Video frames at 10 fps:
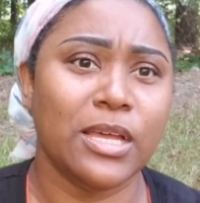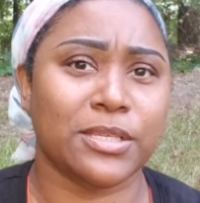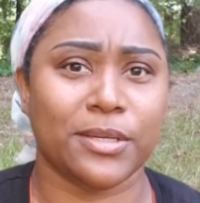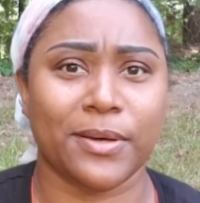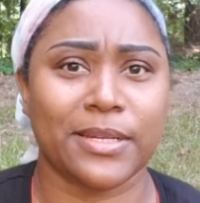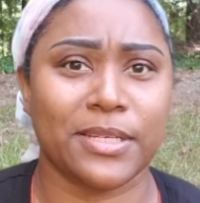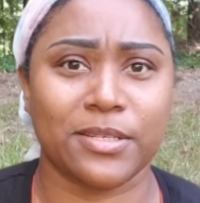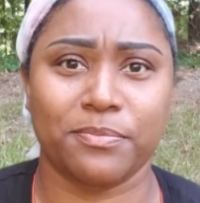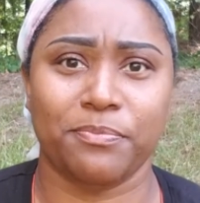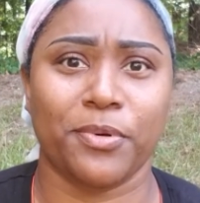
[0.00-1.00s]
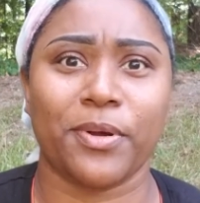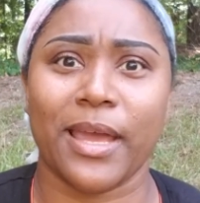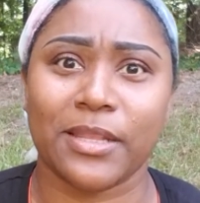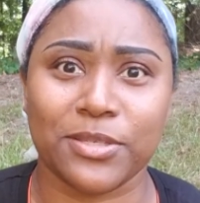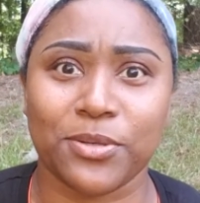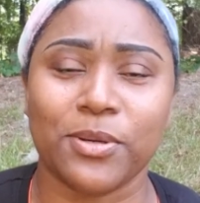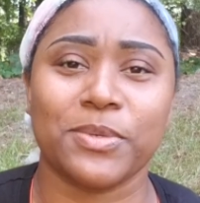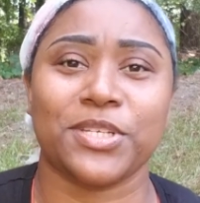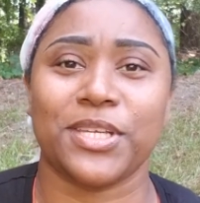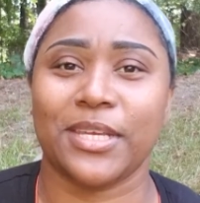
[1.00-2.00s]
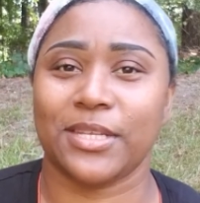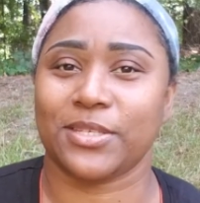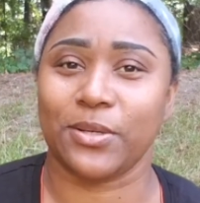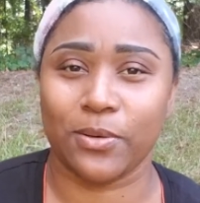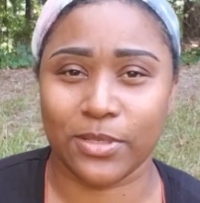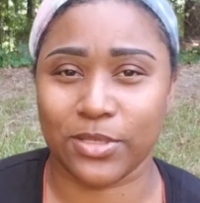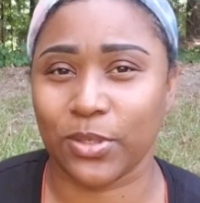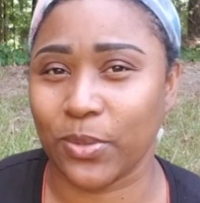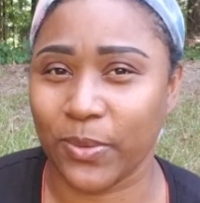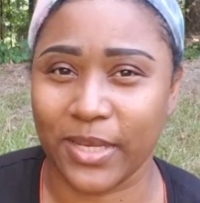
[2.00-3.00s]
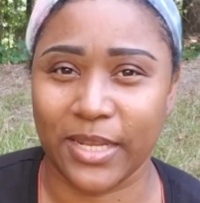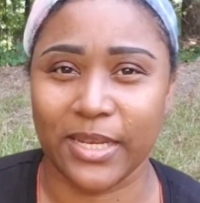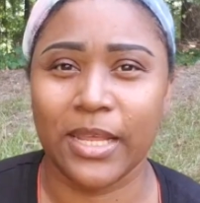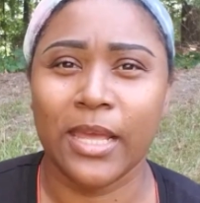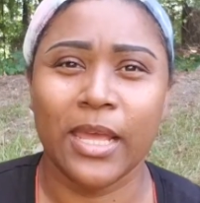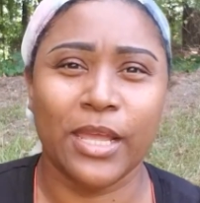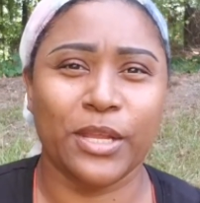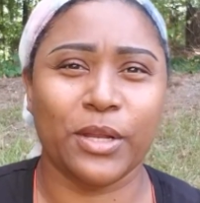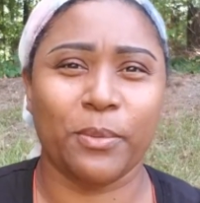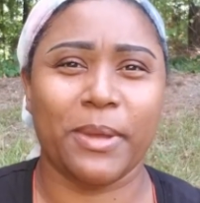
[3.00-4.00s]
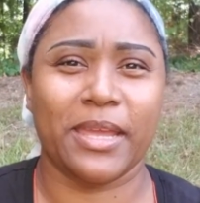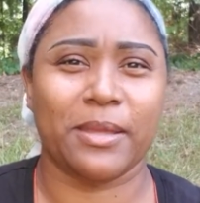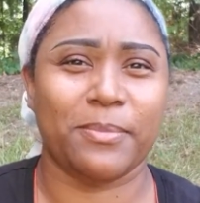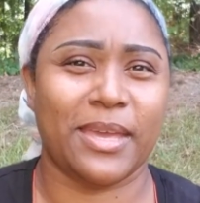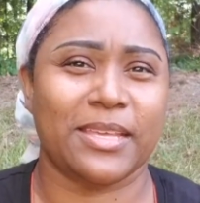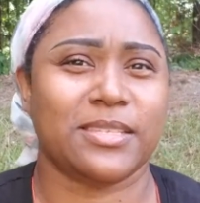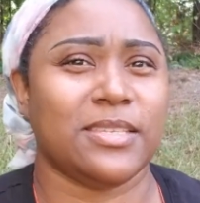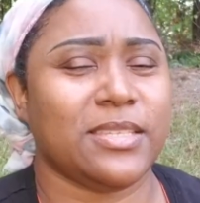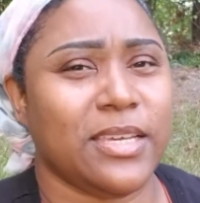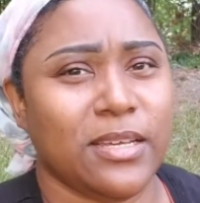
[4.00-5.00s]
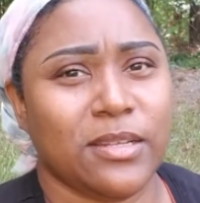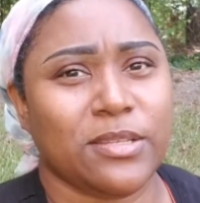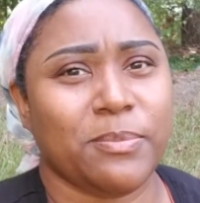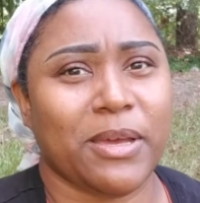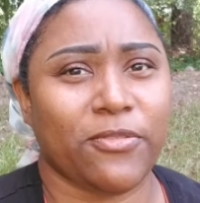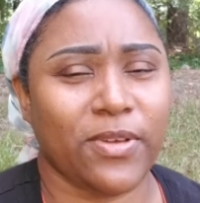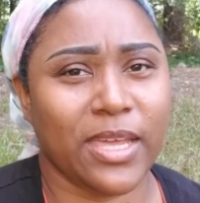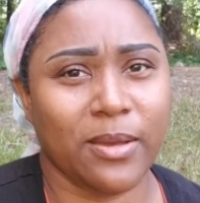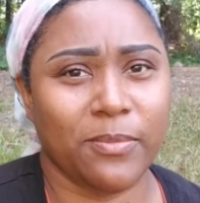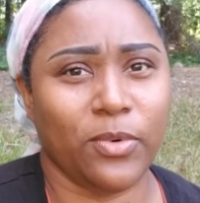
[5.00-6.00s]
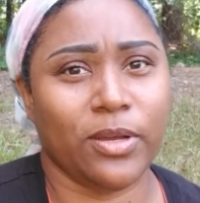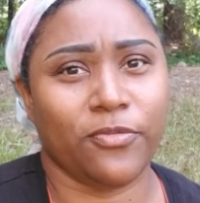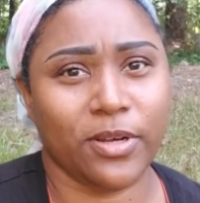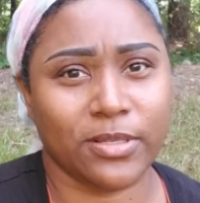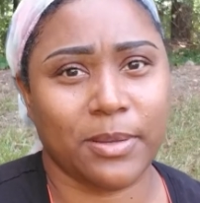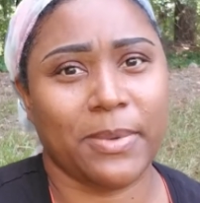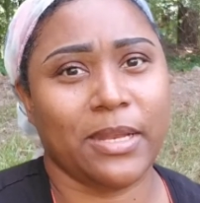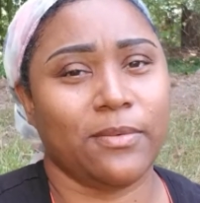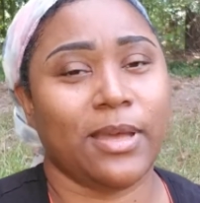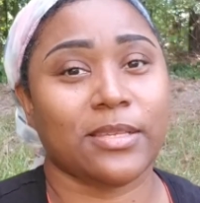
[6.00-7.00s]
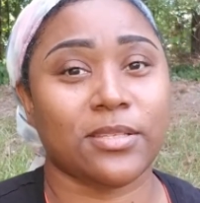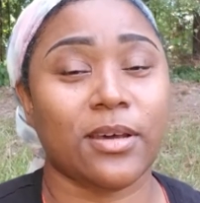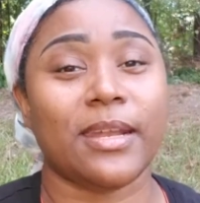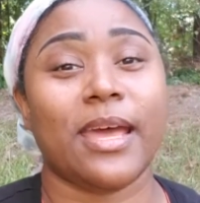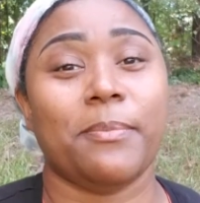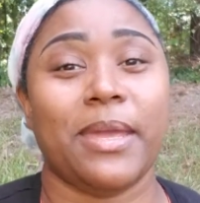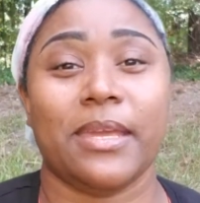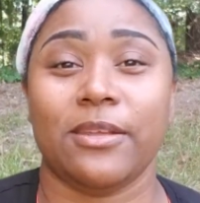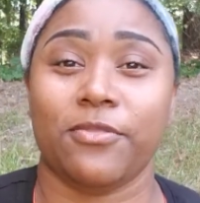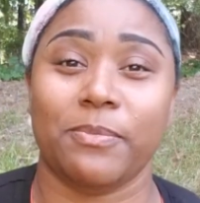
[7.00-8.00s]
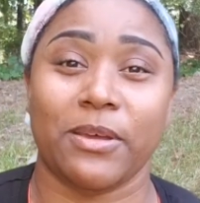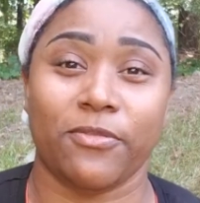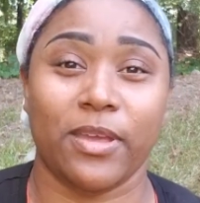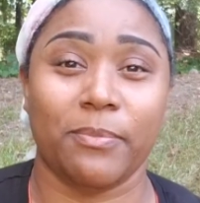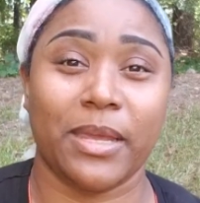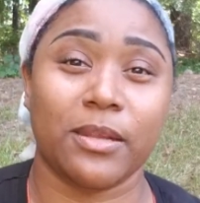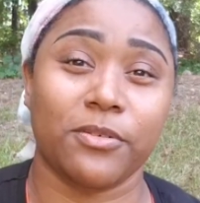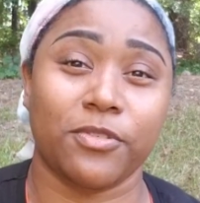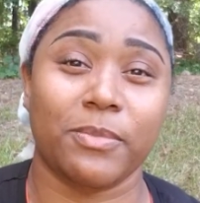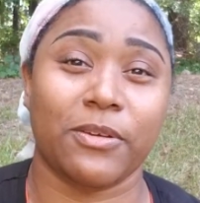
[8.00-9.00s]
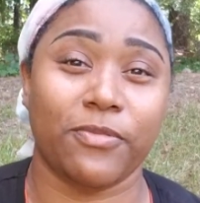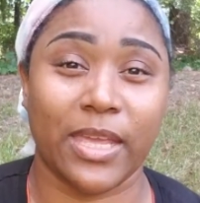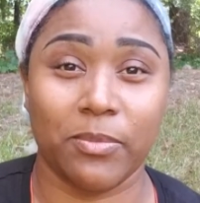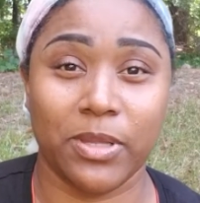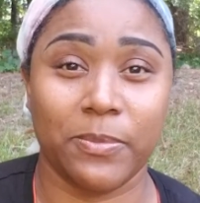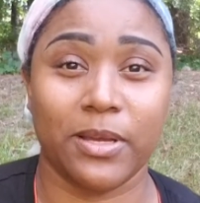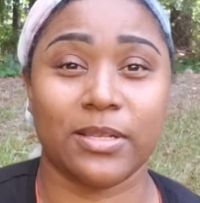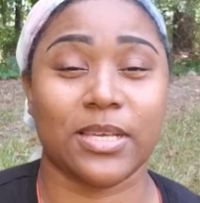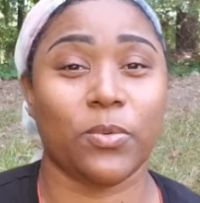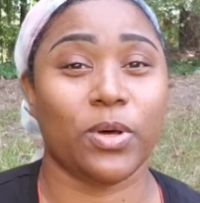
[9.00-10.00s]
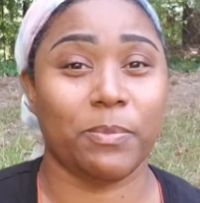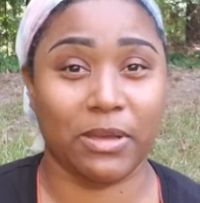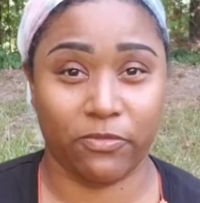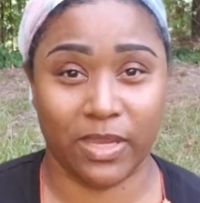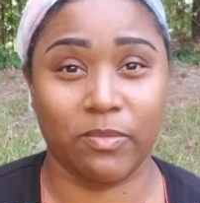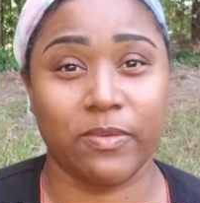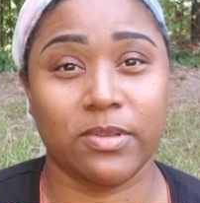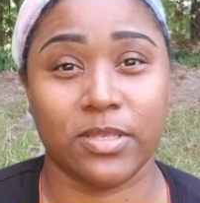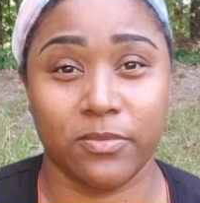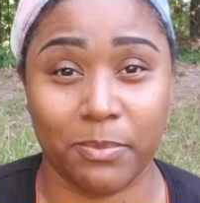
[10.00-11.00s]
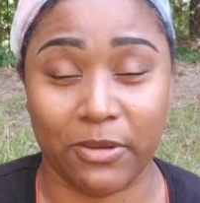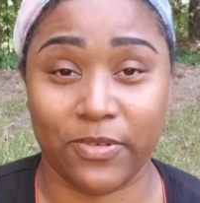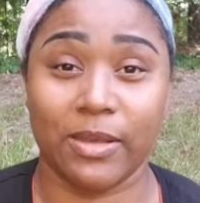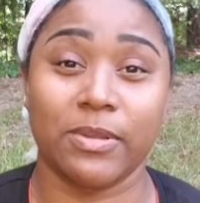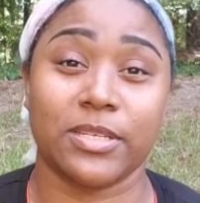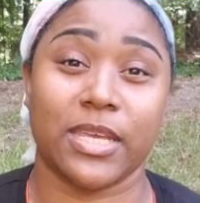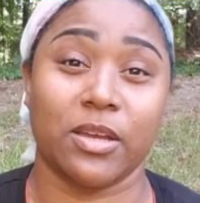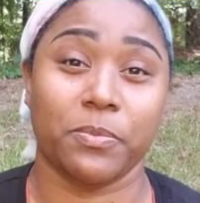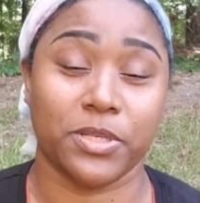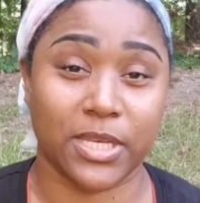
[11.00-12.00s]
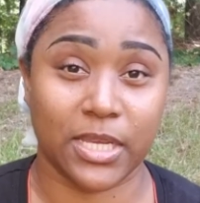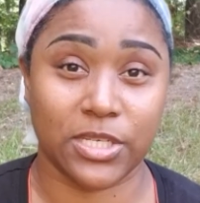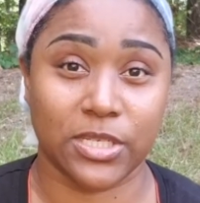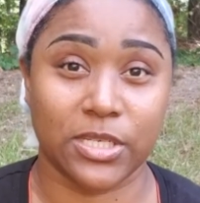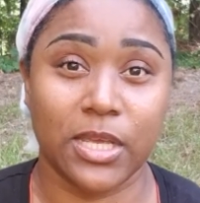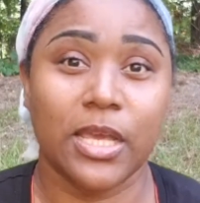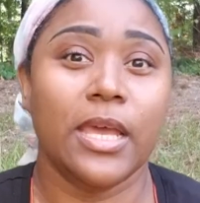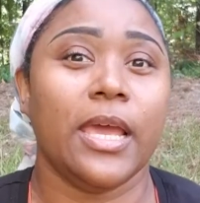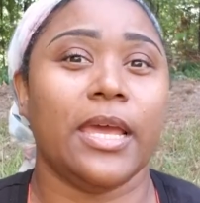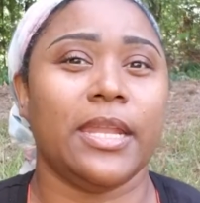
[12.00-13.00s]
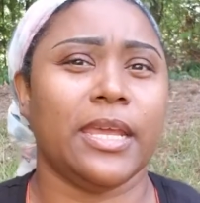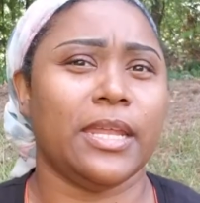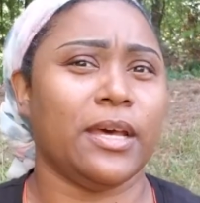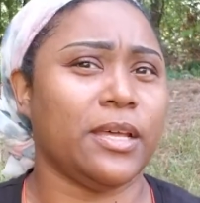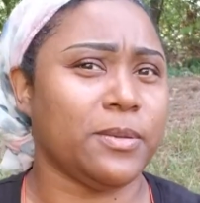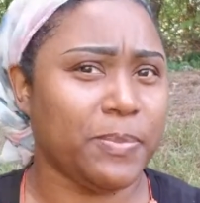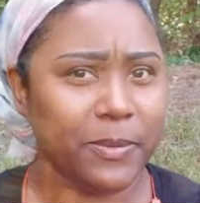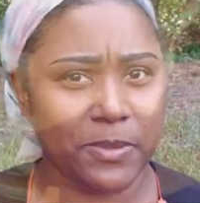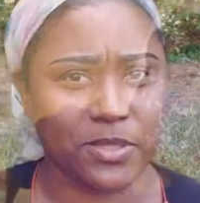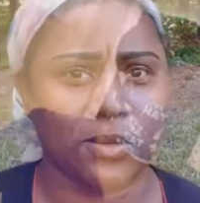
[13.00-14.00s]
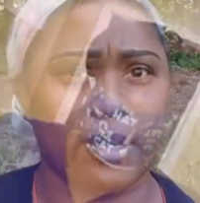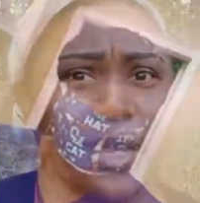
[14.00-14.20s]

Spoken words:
So I just broke out the sewing machine and started sewing and, you know, making masks to sell to my fam. Well, first I started out making it for my fam, making them for my family, because I wanted my family to have protection. And then other people started